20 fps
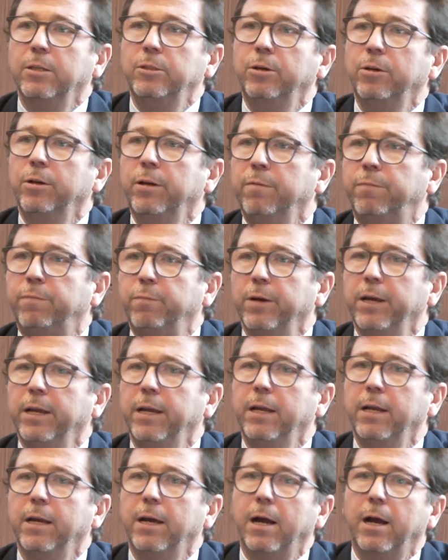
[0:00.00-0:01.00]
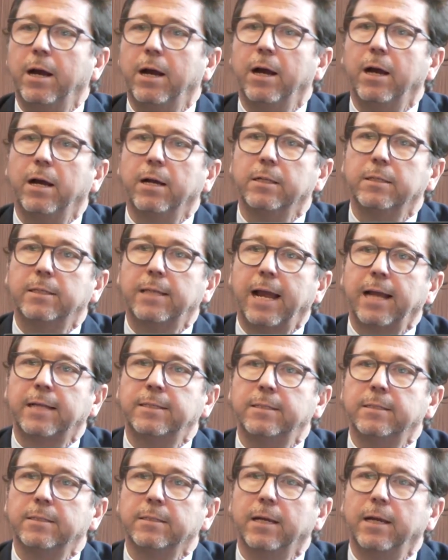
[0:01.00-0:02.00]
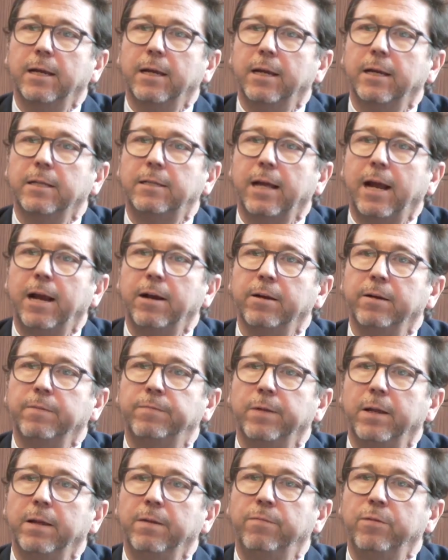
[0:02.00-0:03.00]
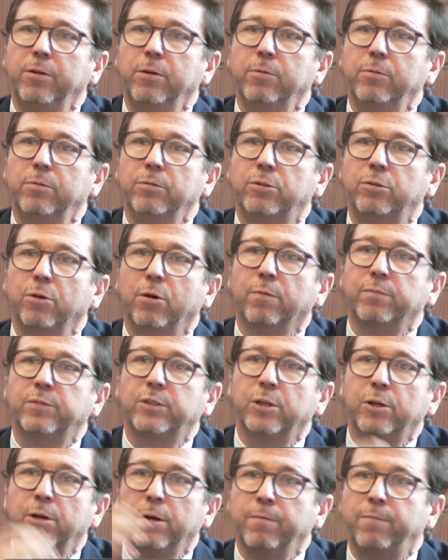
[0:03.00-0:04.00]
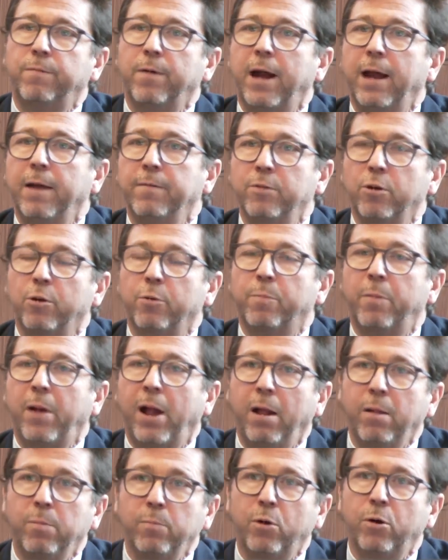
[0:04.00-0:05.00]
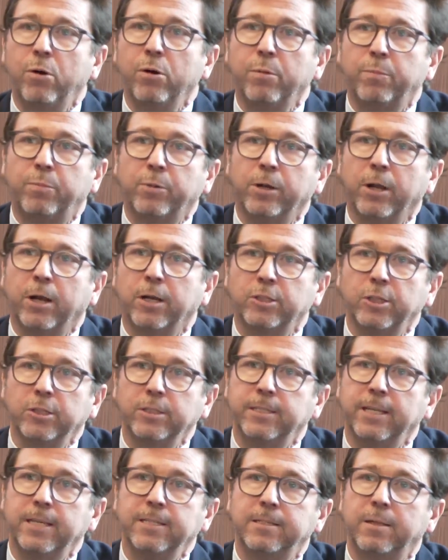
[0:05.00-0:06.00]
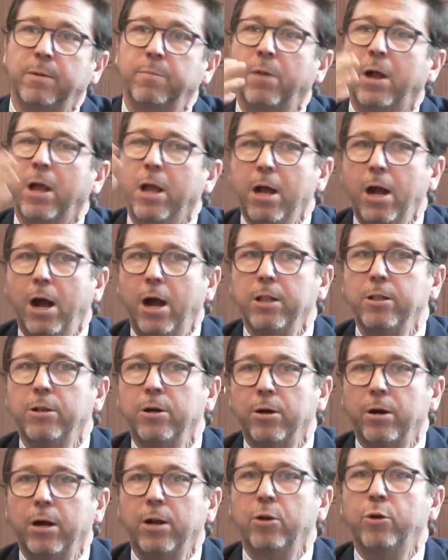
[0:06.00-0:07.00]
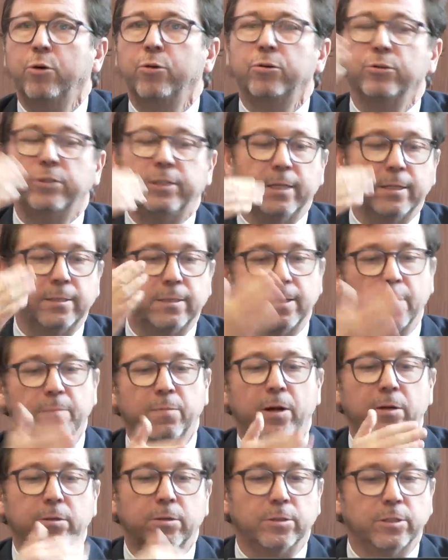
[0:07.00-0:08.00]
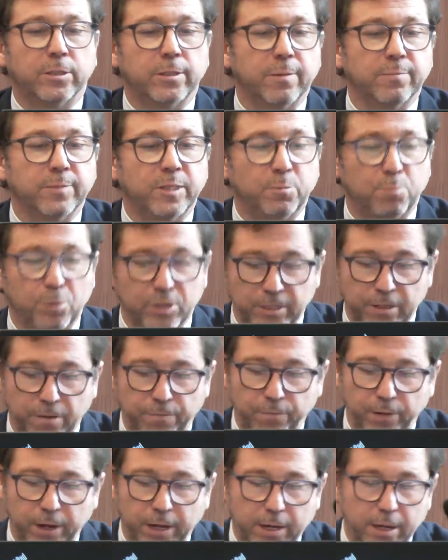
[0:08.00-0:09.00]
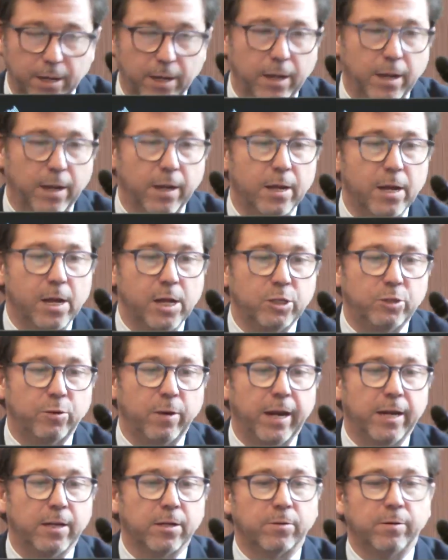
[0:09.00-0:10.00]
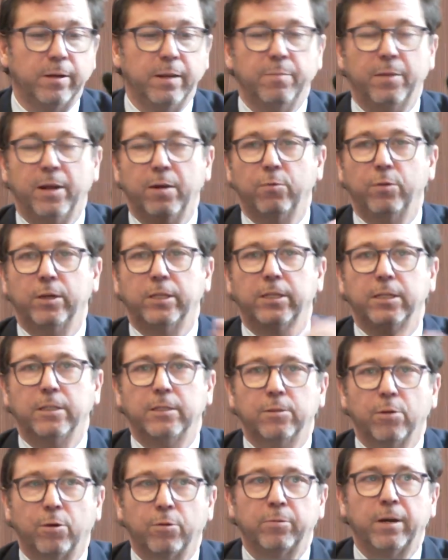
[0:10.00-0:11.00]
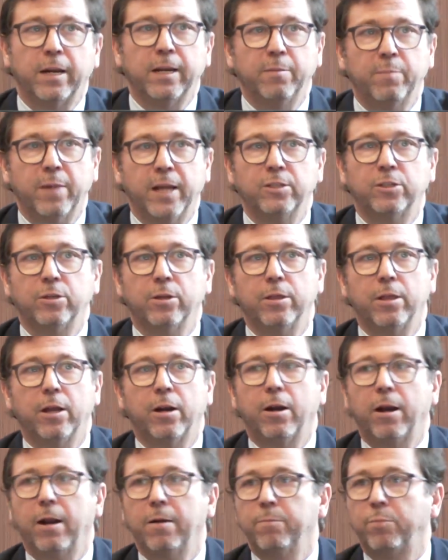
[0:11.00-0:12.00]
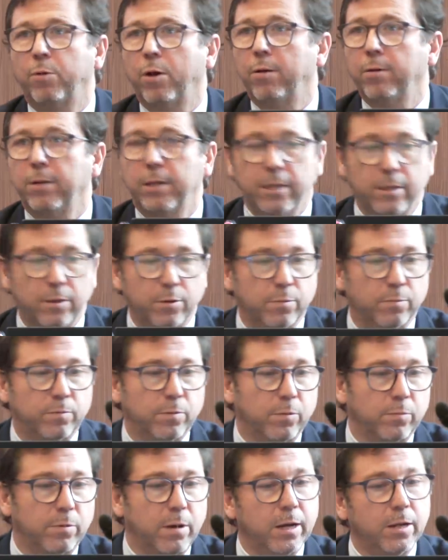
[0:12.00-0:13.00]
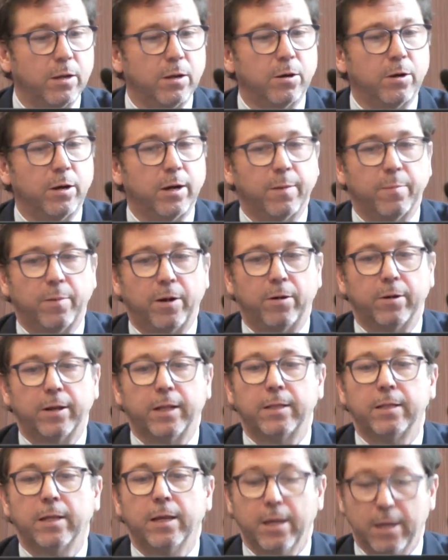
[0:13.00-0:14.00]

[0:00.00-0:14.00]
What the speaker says: duty-free tax tariff if you sort of certify your palm oil production system under a logo system under some specific trade agreement, which is already mentioned there, and probably you've already heard about it.